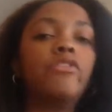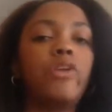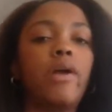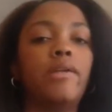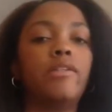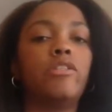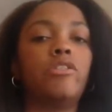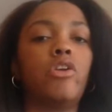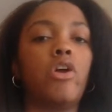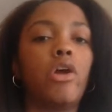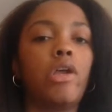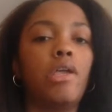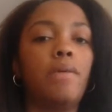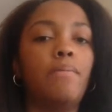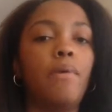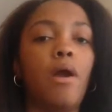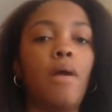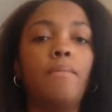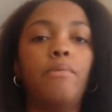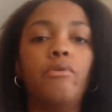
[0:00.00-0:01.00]
tried
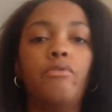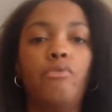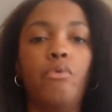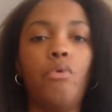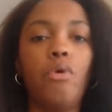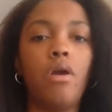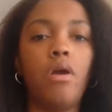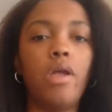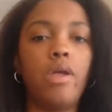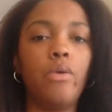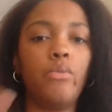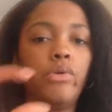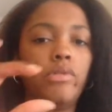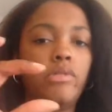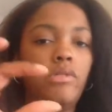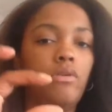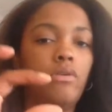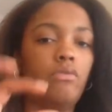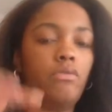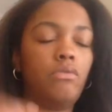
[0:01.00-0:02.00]
Snarky Bar before. It
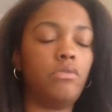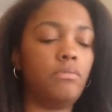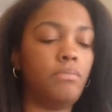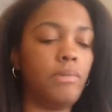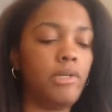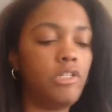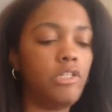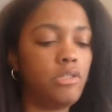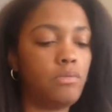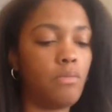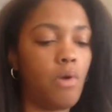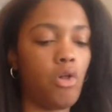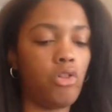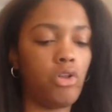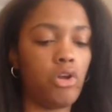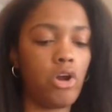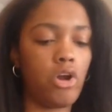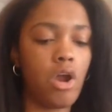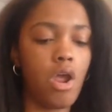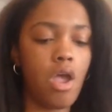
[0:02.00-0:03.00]
was a much
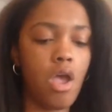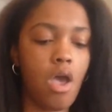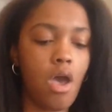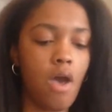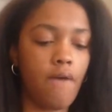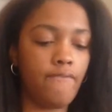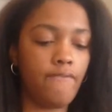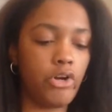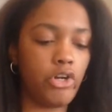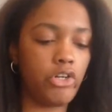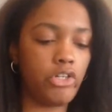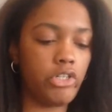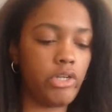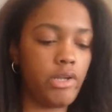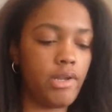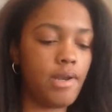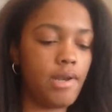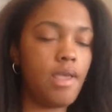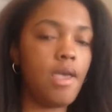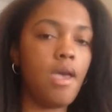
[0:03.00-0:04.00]
smaller
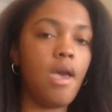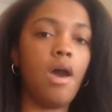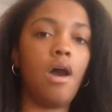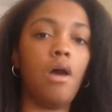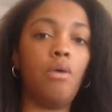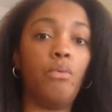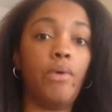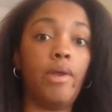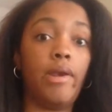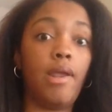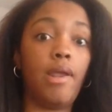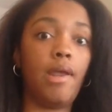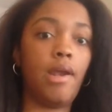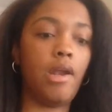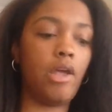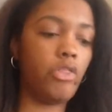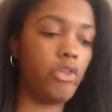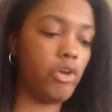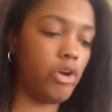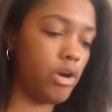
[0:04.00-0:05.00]
version when
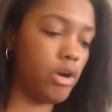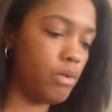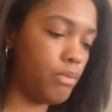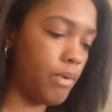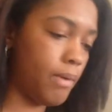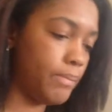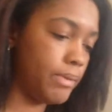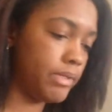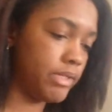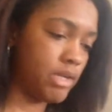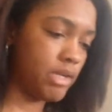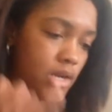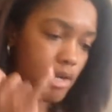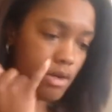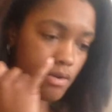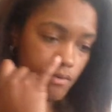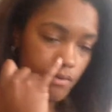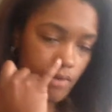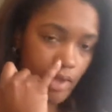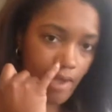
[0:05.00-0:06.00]
another
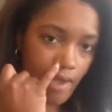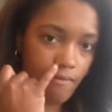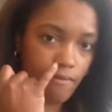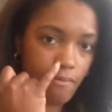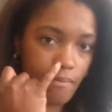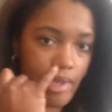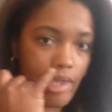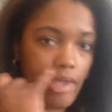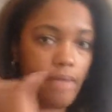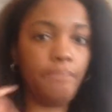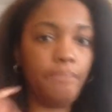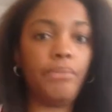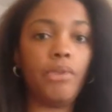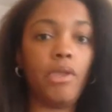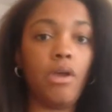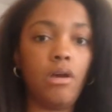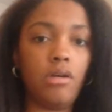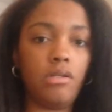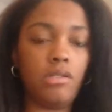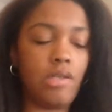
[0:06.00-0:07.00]
representative gave me
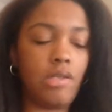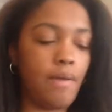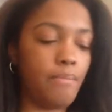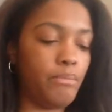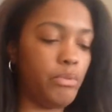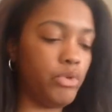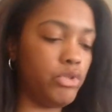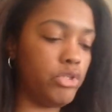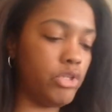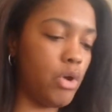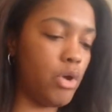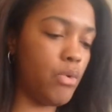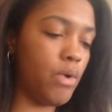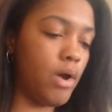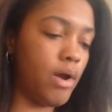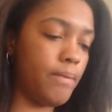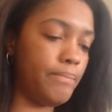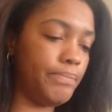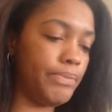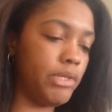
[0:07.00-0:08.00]
a sample. So
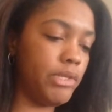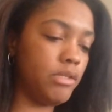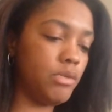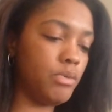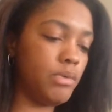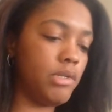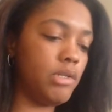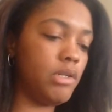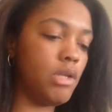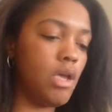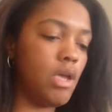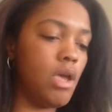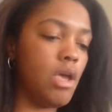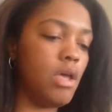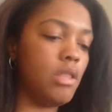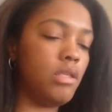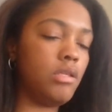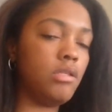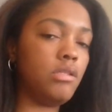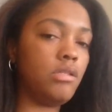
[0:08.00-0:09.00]

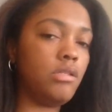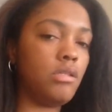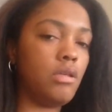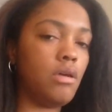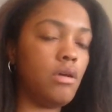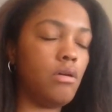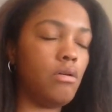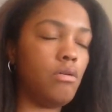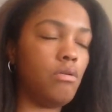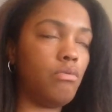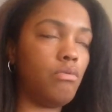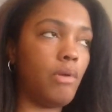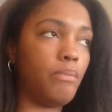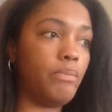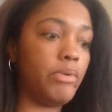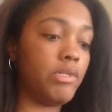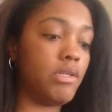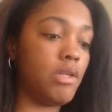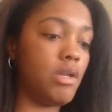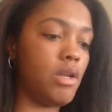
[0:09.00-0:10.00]
this
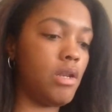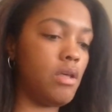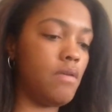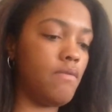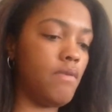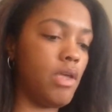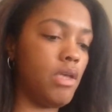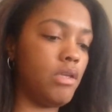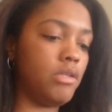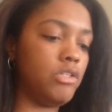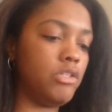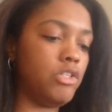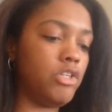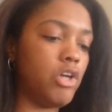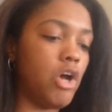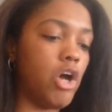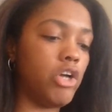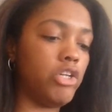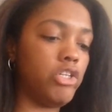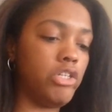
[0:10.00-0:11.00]
representative is
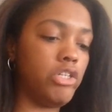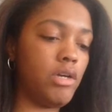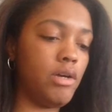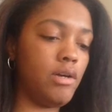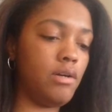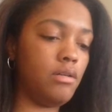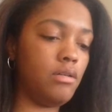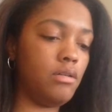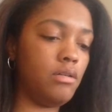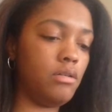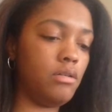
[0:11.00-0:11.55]
Tasha